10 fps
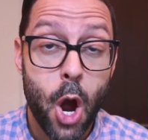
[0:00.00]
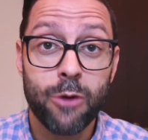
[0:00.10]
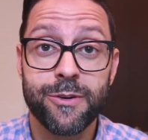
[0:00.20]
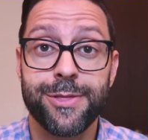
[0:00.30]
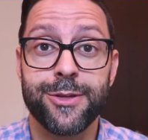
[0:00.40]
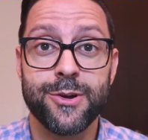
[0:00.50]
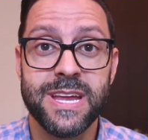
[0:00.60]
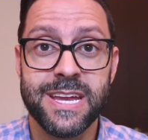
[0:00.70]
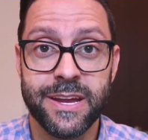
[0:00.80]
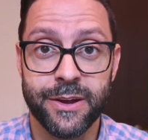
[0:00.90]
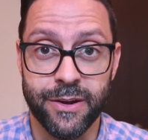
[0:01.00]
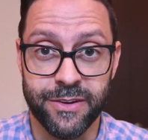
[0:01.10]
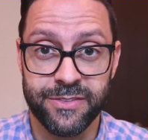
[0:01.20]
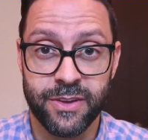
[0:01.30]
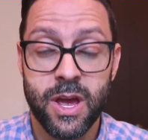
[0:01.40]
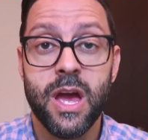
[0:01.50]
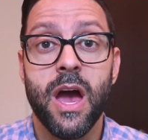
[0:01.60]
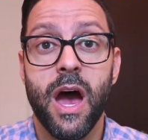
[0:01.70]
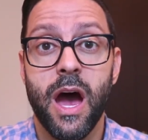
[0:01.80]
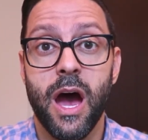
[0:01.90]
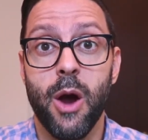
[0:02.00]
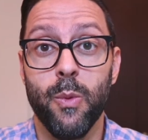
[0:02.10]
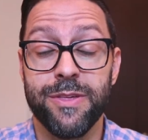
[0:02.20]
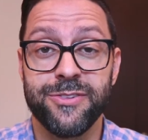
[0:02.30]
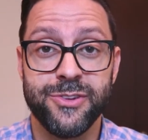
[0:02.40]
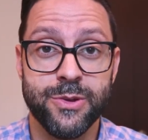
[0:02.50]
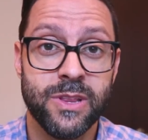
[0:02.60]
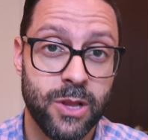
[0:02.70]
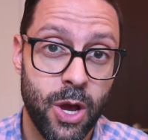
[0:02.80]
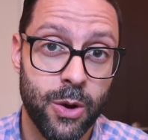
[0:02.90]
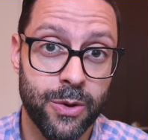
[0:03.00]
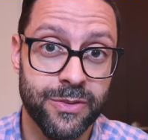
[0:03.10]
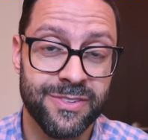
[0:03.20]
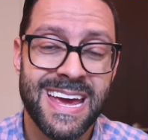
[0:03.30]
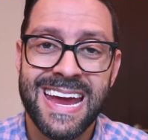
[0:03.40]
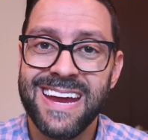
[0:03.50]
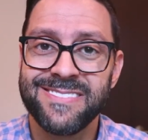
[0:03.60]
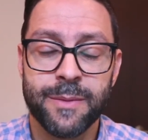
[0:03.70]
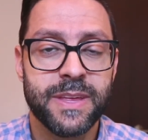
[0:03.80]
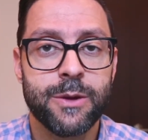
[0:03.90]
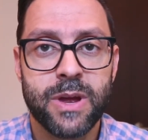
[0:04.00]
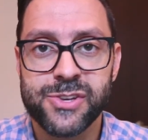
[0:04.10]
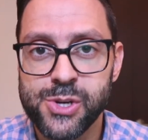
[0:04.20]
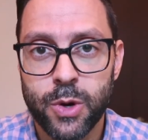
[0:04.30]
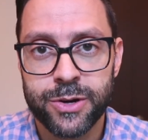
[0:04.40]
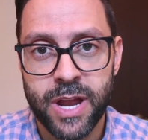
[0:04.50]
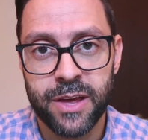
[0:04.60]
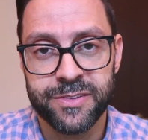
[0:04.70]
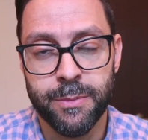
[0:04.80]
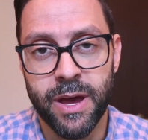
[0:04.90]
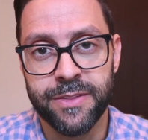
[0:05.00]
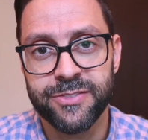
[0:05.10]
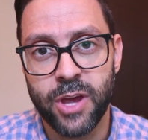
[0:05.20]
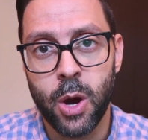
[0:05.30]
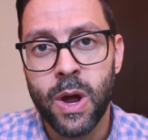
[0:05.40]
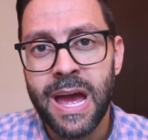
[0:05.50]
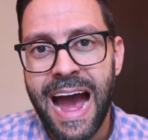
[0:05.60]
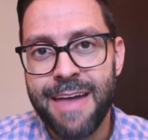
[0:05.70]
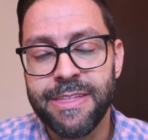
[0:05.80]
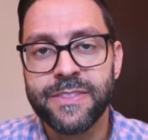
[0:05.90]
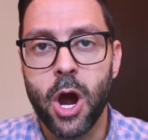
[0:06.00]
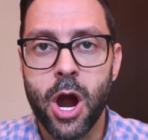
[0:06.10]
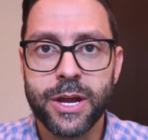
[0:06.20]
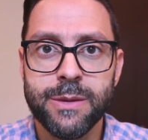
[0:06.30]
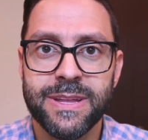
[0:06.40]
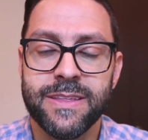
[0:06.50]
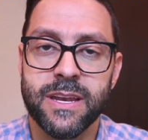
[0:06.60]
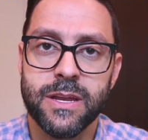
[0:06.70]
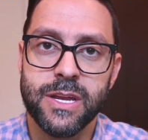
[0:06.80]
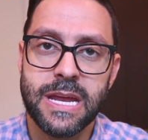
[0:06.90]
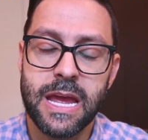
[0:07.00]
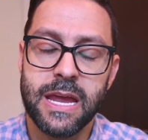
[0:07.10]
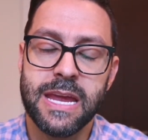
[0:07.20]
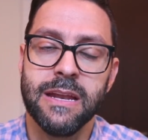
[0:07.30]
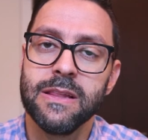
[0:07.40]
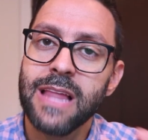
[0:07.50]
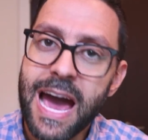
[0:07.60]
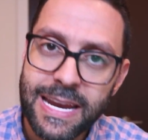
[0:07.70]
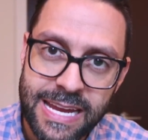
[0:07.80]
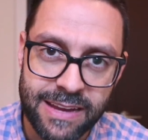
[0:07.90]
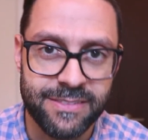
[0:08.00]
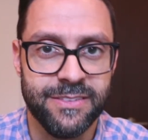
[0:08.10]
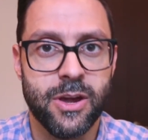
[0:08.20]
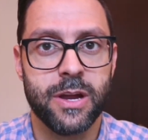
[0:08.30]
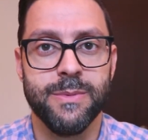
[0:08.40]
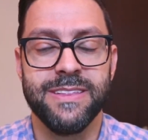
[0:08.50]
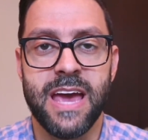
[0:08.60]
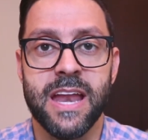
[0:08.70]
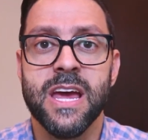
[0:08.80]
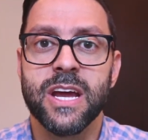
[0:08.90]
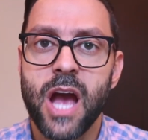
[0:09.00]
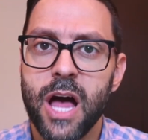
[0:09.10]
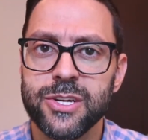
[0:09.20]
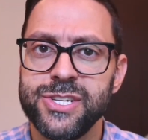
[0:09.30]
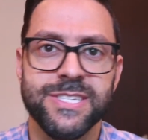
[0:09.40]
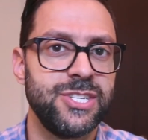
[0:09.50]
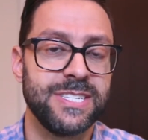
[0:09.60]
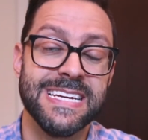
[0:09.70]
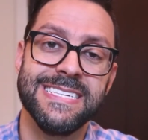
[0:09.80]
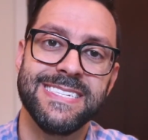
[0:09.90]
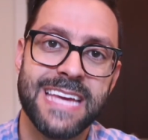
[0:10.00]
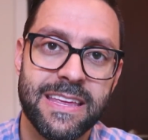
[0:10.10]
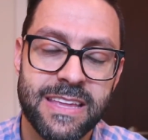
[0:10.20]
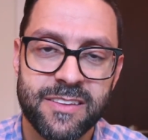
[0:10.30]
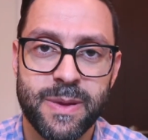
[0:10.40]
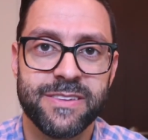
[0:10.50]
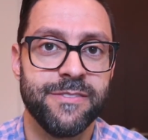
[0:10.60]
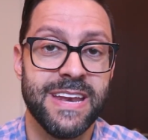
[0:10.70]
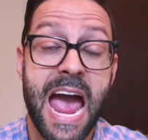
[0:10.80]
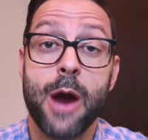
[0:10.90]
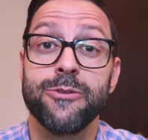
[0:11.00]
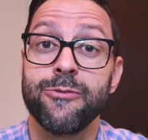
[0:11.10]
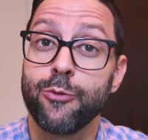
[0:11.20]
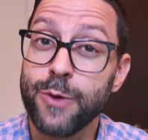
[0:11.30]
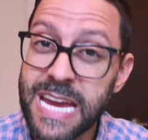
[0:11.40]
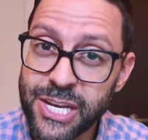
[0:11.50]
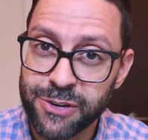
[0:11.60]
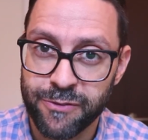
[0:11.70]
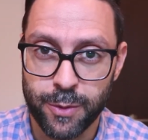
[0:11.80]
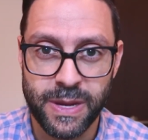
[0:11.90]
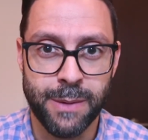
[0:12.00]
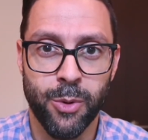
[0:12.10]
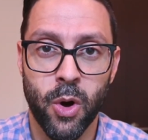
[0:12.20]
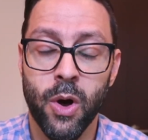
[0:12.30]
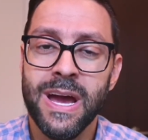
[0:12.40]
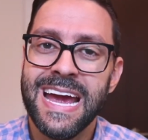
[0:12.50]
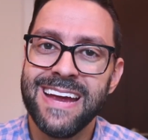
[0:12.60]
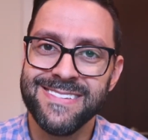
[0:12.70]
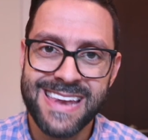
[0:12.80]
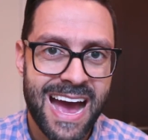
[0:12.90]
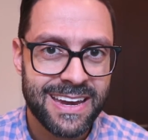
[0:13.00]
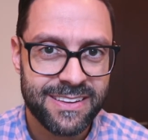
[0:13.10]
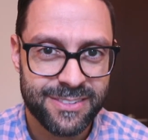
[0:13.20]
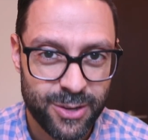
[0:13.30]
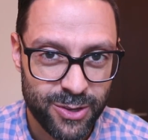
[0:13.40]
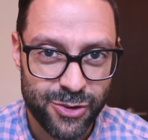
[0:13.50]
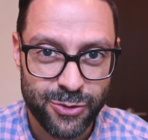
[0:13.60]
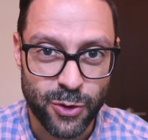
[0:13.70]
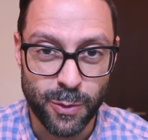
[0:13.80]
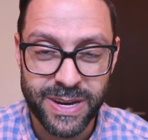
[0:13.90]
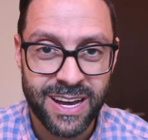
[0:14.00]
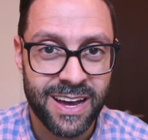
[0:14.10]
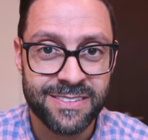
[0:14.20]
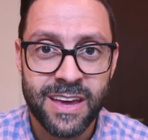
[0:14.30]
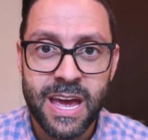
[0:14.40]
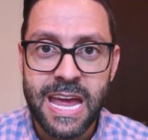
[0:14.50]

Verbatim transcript: over 30 years uh, with student loans is something around $200 a month. So I think the argument that in a lot of cases, the argument that college is just insanely expensive and out of reach for people is not necessarily true because